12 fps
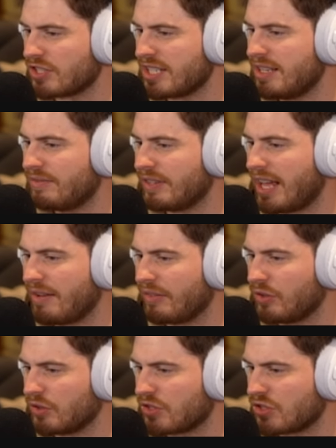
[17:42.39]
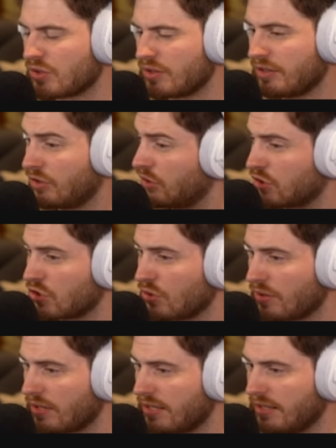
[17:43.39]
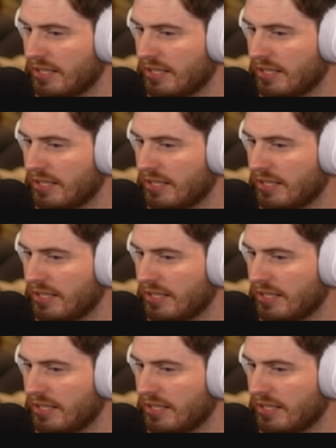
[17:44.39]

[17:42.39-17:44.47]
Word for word: even have a good good story.